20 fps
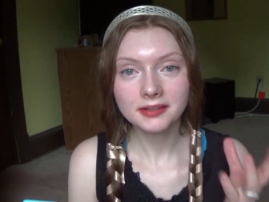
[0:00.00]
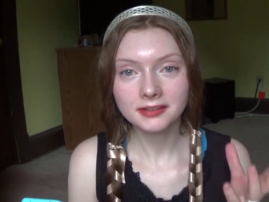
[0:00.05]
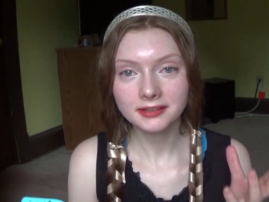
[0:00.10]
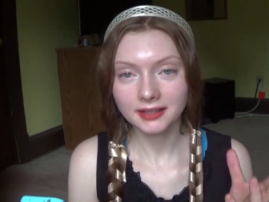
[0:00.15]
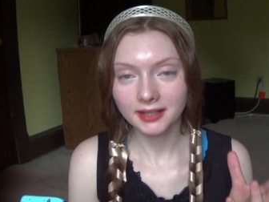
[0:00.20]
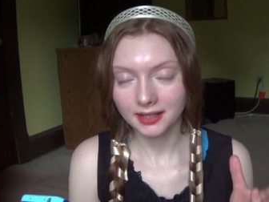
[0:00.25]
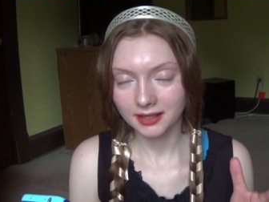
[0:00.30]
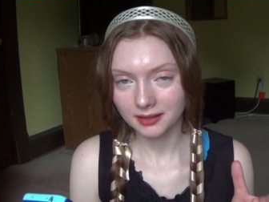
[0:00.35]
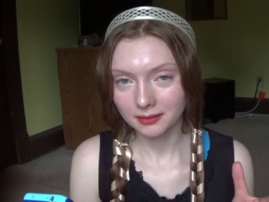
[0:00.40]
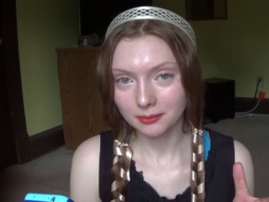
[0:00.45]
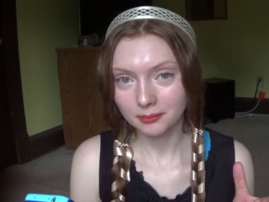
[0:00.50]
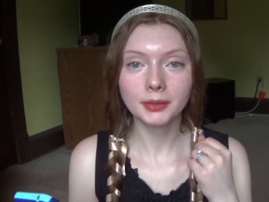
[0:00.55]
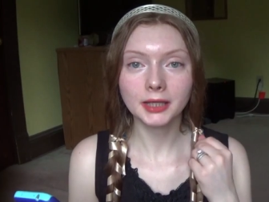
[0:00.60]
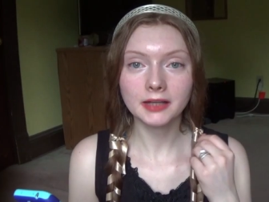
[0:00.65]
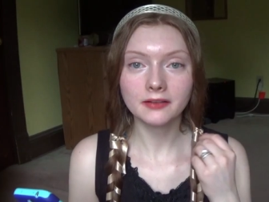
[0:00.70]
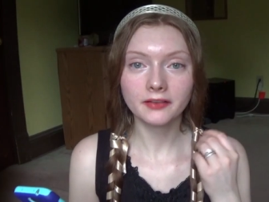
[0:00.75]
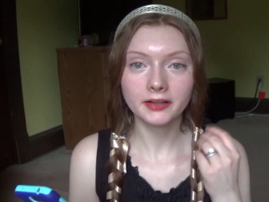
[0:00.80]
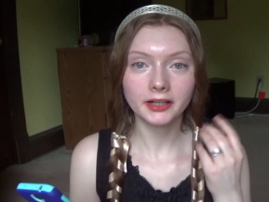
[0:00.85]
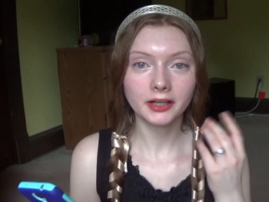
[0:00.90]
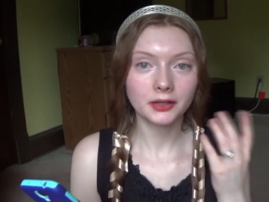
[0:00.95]
the skin,
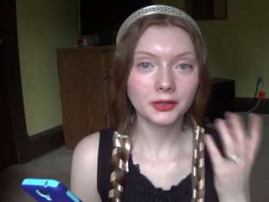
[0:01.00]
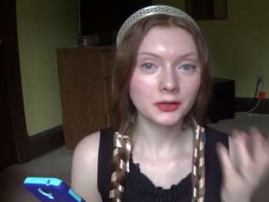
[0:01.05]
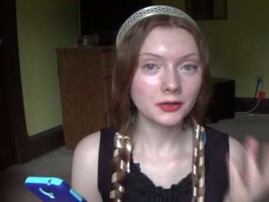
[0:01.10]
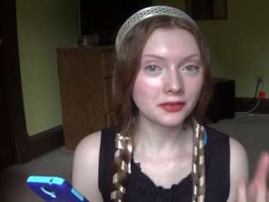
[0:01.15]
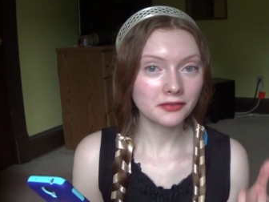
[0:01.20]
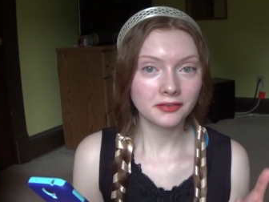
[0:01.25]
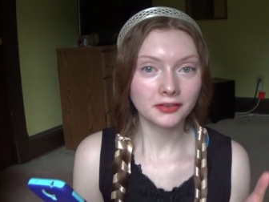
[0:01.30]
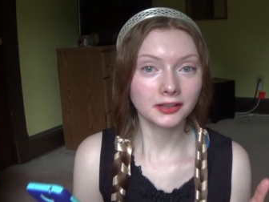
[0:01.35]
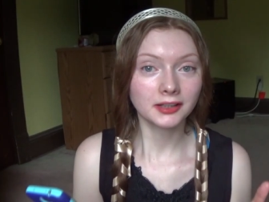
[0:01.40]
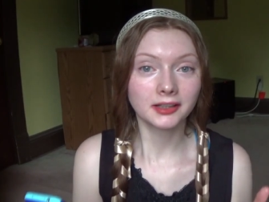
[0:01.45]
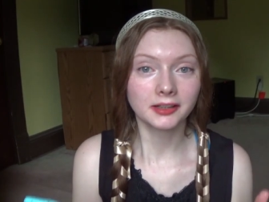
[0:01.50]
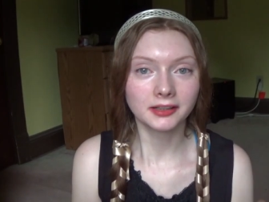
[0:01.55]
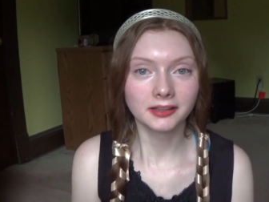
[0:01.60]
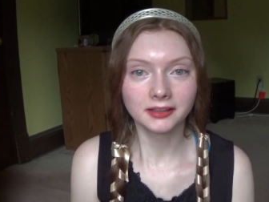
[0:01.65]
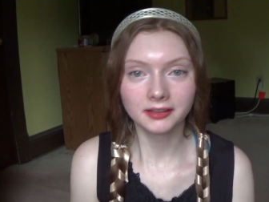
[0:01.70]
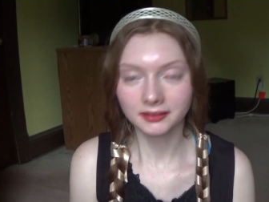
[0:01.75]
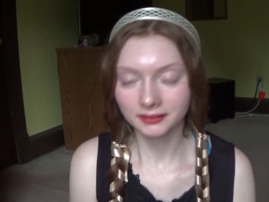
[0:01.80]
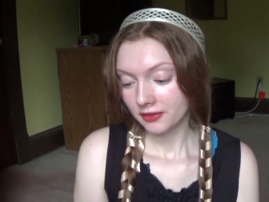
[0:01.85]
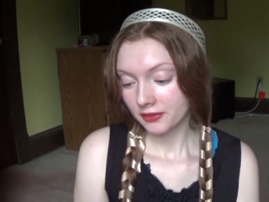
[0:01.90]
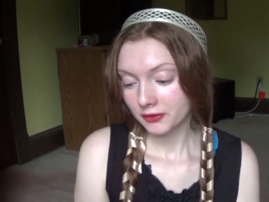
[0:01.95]
giving a youthful look.
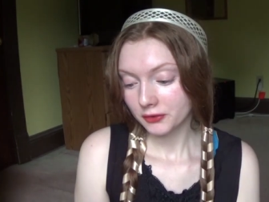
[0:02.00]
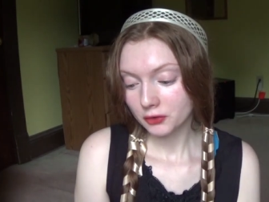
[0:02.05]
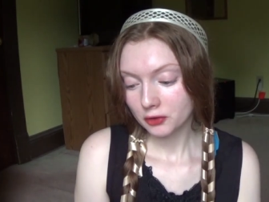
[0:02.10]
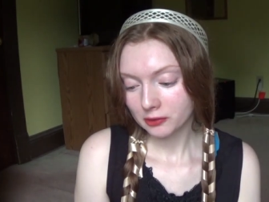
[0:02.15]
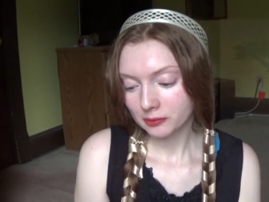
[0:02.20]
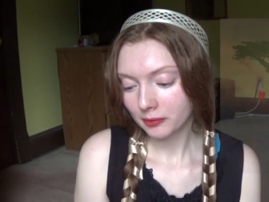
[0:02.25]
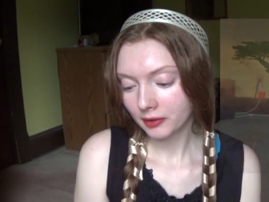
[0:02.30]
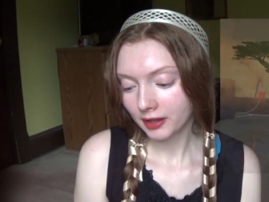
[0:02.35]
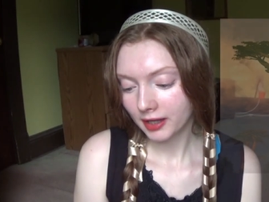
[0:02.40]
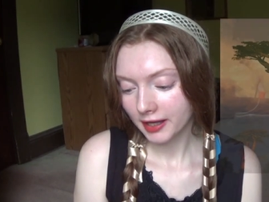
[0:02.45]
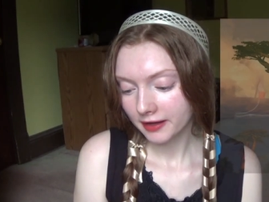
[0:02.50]
The normal